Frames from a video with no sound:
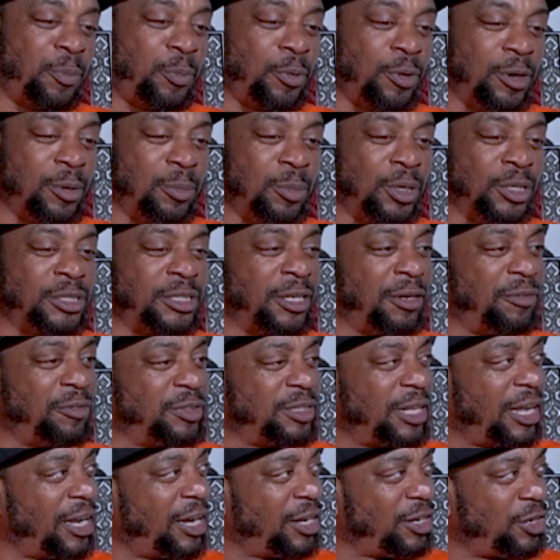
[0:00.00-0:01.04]
Pretty much
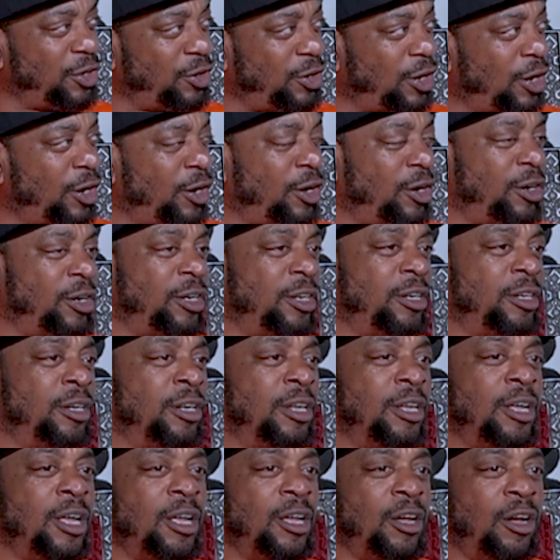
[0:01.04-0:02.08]
everything you're learning,
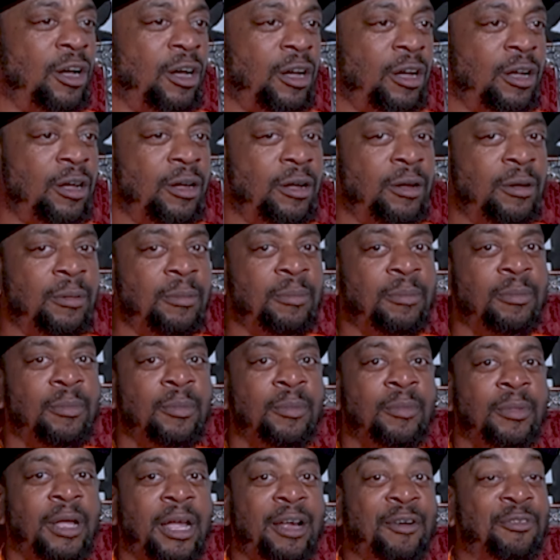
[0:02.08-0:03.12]
um,
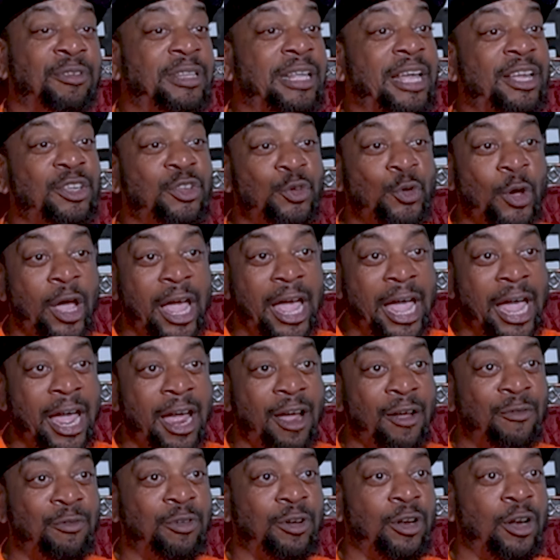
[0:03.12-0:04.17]
everything you
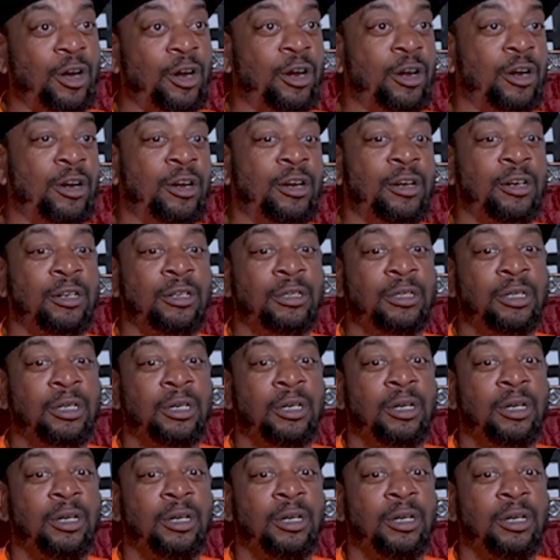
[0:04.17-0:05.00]
have learned